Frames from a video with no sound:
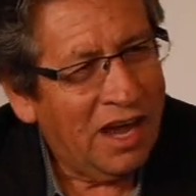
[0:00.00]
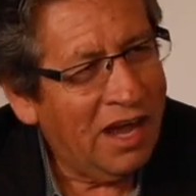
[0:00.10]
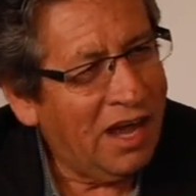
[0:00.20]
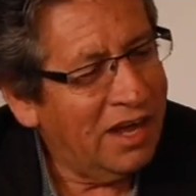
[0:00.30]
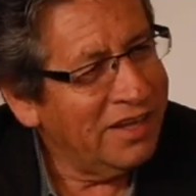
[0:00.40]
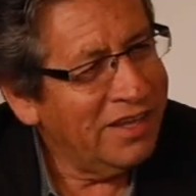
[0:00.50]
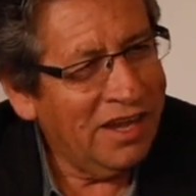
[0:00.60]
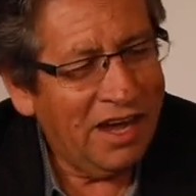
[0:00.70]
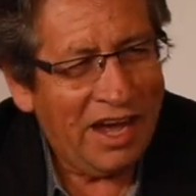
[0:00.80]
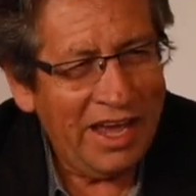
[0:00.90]

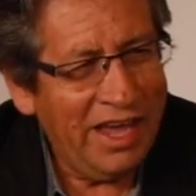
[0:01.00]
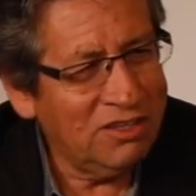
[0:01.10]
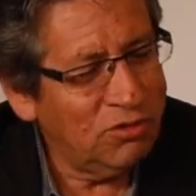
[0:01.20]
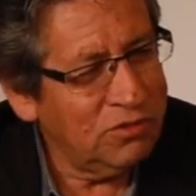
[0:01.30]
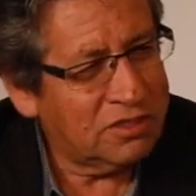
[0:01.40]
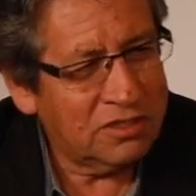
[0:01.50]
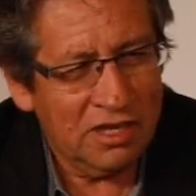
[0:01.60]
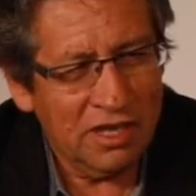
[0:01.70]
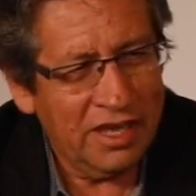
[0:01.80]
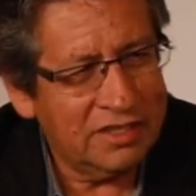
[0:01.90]
I had
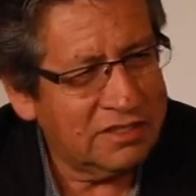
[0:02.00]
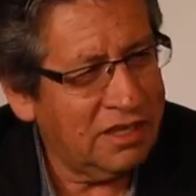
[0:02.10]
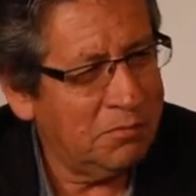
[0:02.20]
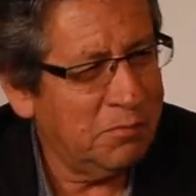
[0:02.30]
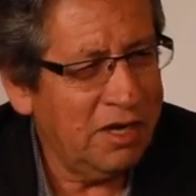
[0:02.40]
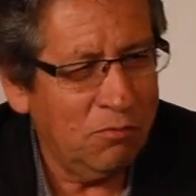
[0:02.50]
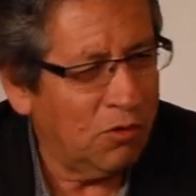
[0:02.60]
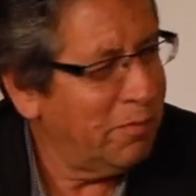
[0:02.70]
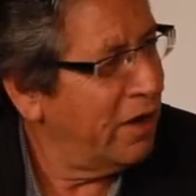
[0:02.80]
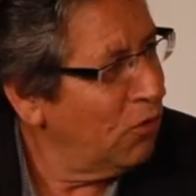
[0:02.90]
to get some money
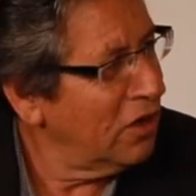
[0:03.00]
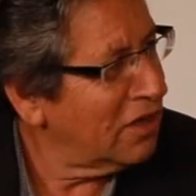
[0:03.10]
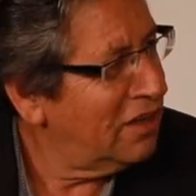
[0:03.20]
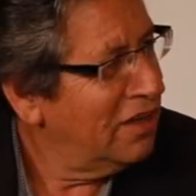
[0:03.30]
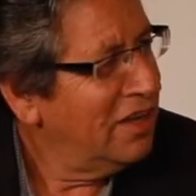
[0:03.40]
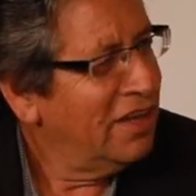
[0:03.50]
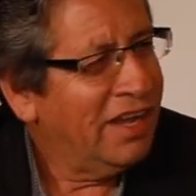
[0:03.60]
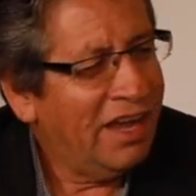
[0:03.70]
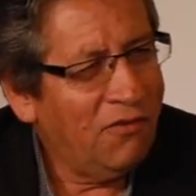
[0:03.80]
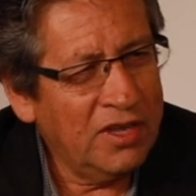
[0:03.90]
from my work.
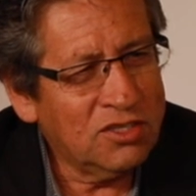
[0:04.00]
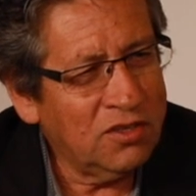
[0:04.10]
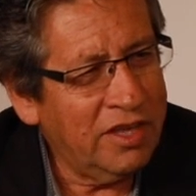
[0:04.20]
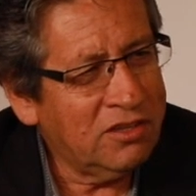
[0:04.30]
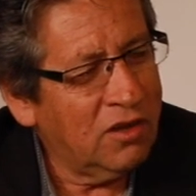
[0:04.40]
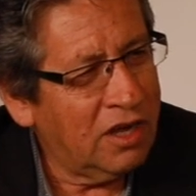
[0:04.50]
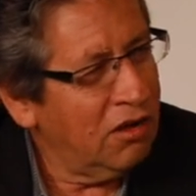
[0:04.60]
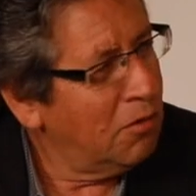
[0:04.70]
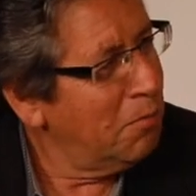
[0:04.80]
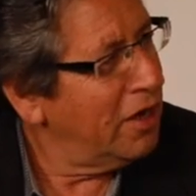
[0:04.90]
Eventually, I took a
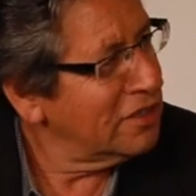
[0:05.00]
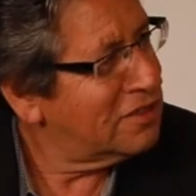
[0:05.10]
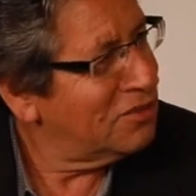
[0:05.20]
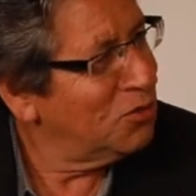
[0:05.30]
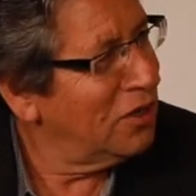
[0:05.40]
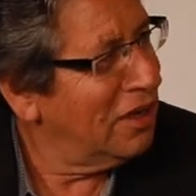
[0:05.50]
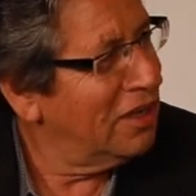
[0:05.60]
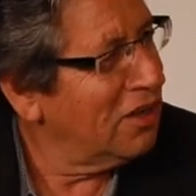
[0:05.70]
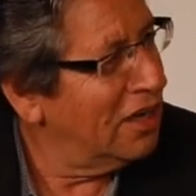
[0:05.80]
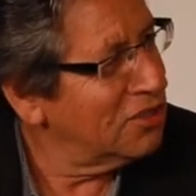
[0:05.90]
loan bus
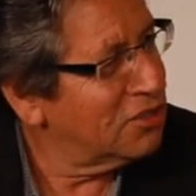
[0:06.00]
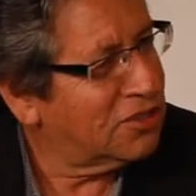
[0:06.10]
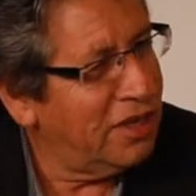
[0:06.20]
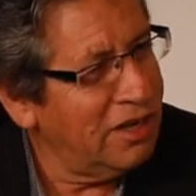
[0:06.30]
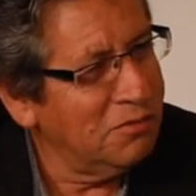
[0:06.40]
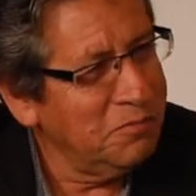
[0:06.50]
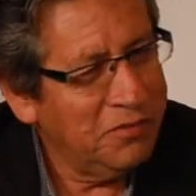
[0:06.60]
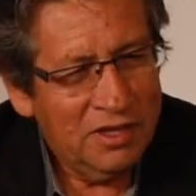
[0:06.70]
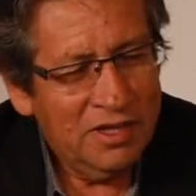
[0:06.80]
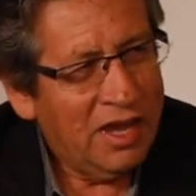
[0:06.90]
to Dodger Stadium.
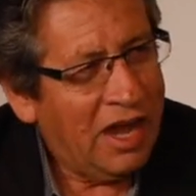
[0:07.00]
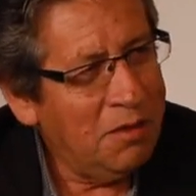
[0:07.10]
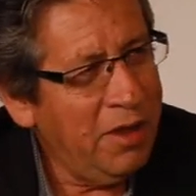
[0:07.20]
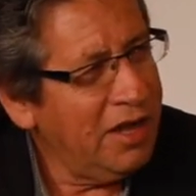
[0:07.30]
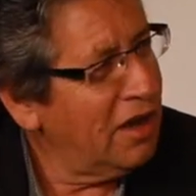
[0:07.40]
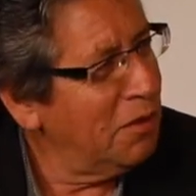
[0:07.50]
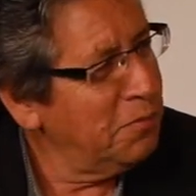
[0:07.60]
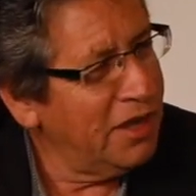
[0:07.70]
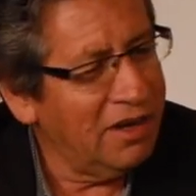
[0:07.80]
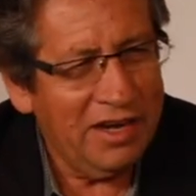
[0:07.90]
I made it
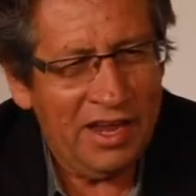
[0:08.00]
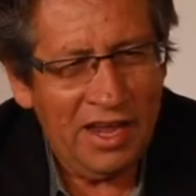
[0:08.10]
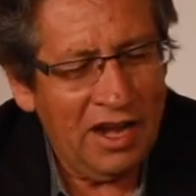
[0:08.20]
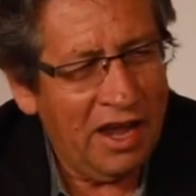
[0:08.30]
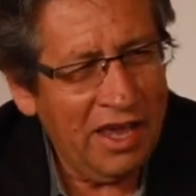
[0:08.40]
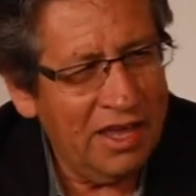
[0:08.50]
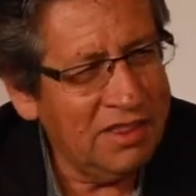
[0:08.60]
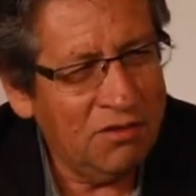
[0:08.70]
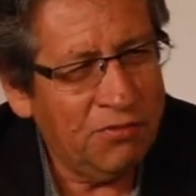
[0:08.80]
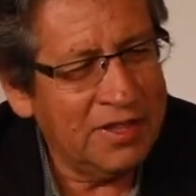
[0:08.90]
up there, and I
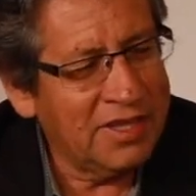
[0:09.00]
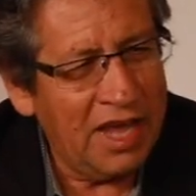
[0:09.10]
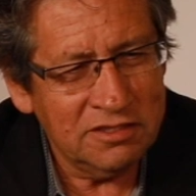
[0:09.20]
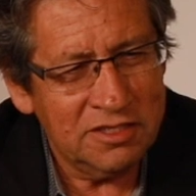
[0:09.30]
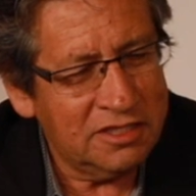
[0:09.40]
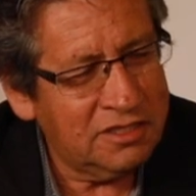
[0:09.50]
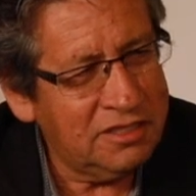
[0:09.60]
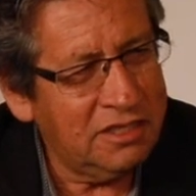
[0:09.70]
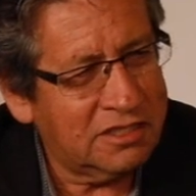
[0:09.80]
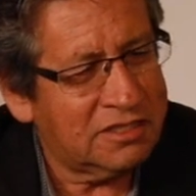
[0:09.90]
had the fantastic
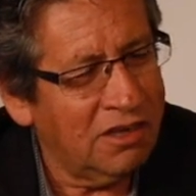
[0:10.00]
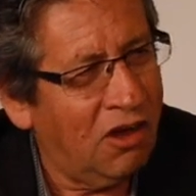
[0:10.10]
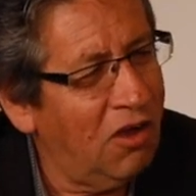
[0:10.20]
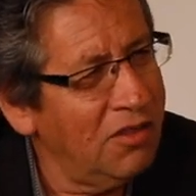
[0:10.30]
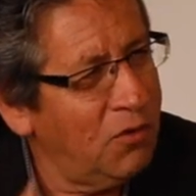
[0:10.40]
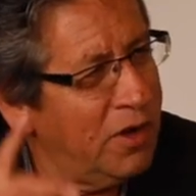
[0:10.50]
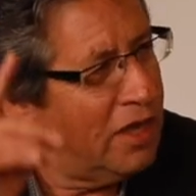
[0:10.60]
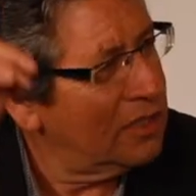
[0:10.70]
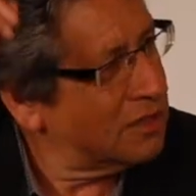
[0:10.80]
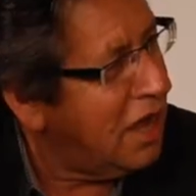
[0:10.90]
seats all the way
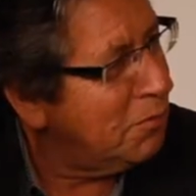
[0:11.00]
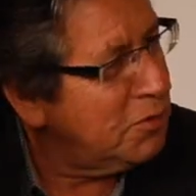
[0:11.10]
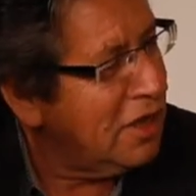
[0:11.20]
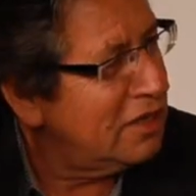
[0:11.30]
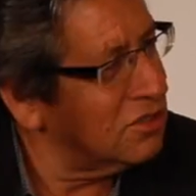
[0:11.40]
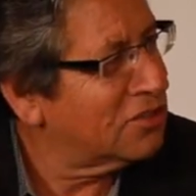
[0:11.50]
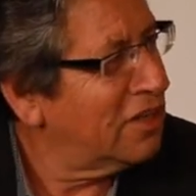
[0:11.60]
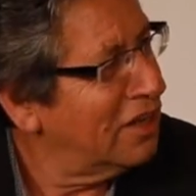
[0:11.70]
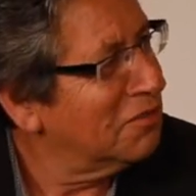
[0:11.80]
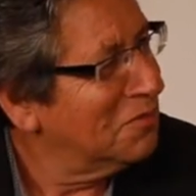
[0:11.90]
at the top of Dodger
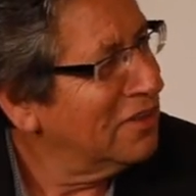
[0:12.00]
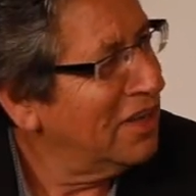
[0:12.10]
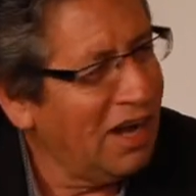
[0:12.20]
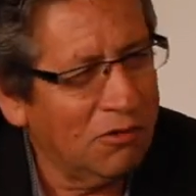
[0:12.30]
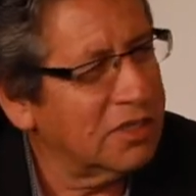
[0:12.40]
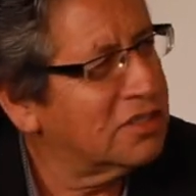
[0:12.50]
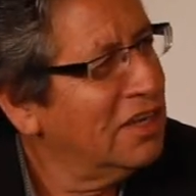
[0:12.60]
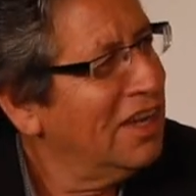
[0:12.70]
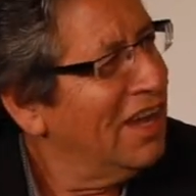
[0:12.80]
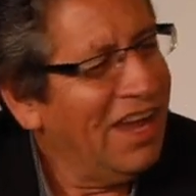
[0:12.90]
Stadium. And All the
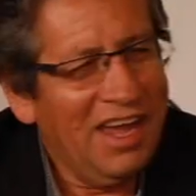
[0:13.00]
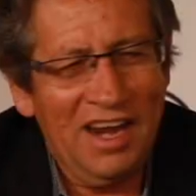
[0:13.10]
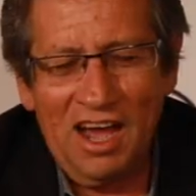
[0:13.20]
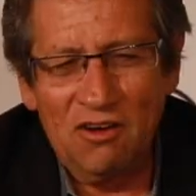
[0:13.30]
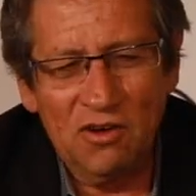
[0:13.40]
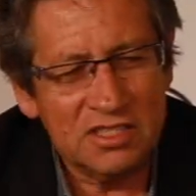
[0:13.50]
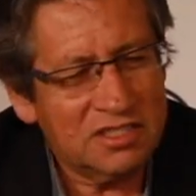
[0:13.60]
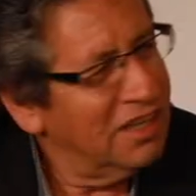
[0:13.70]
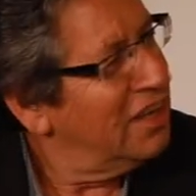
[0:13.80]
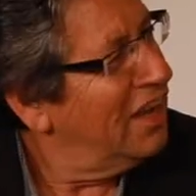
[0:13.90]
way at the top. That's a
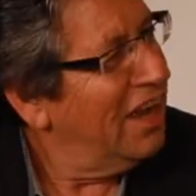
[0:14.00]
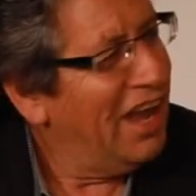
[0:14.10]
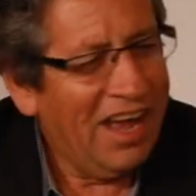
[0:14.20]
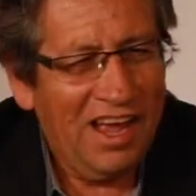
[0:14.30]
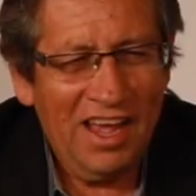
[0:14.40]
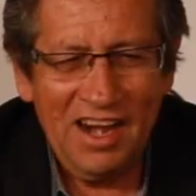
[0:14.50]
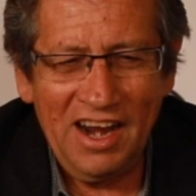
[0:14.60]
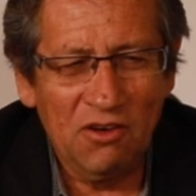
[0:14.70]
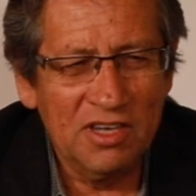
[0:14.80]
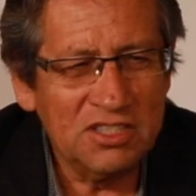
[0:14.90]
long way down from up
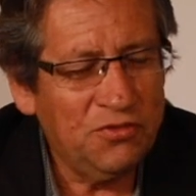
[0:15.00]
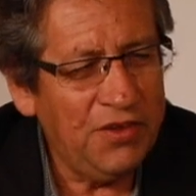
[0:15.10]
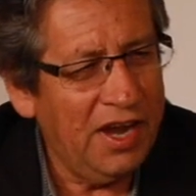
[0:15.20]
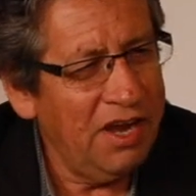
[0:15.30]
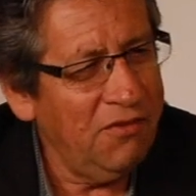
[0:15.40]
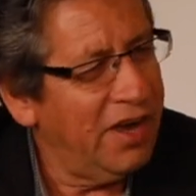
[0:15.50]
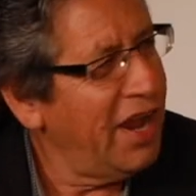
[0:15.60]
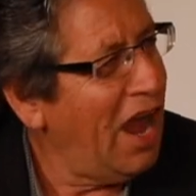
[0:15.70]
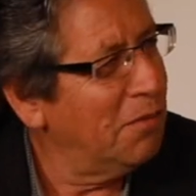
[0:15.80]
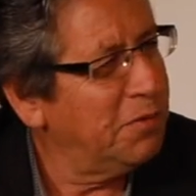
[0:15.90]
I was very,
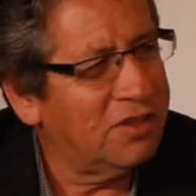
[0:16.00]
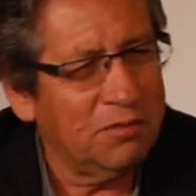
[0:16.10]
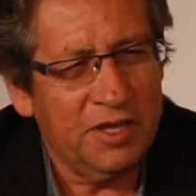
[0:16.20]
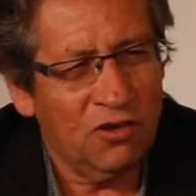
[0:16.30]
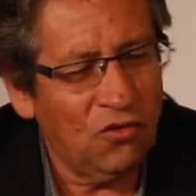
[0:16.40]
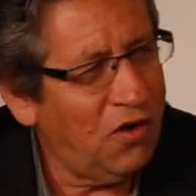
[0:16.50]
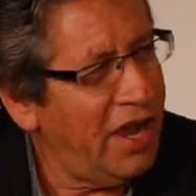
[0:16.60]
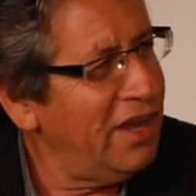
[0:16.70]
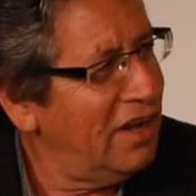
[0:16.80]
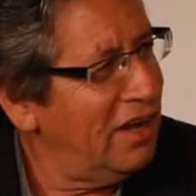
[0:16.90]
very happy to be
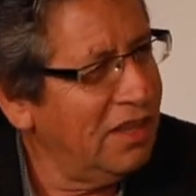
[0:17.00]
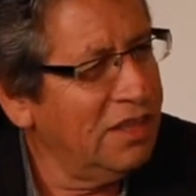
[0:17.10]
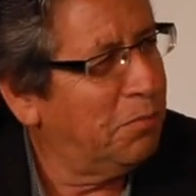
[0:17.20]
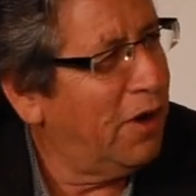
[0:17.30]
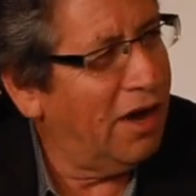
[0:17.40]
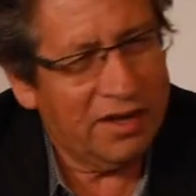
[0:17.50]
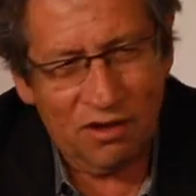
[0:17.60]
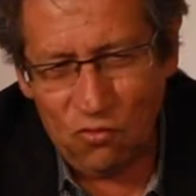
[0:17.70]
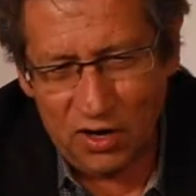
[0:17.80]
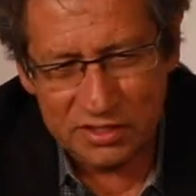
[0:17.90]
right in the park
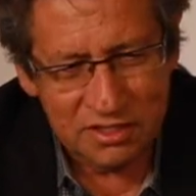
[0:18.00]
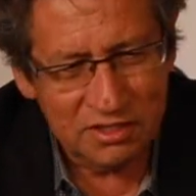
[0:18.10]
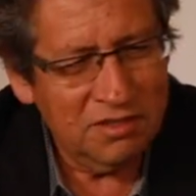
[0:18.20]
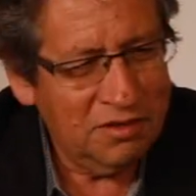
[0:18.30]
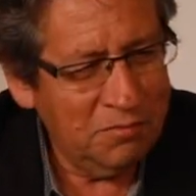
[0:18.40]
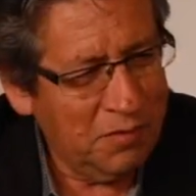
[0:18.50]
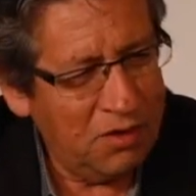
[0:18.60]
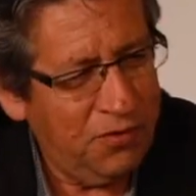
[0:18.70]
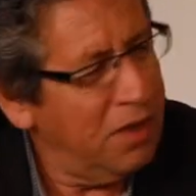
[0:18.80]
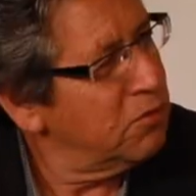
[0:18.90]
and watching
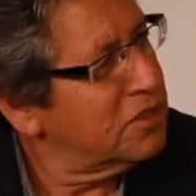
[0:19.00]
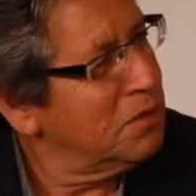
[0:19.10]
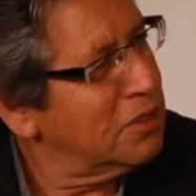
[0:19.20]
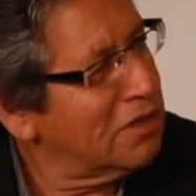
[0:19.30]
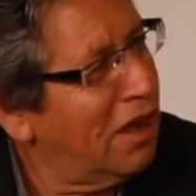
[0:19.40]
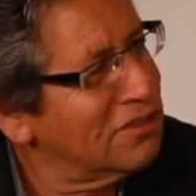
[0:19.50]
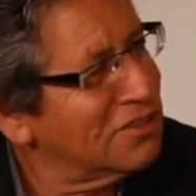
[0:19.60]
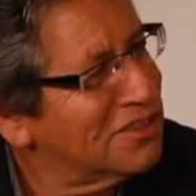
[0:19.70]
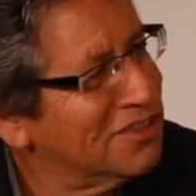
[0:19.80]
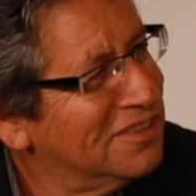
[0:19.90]
my favorite team, the Dodgers.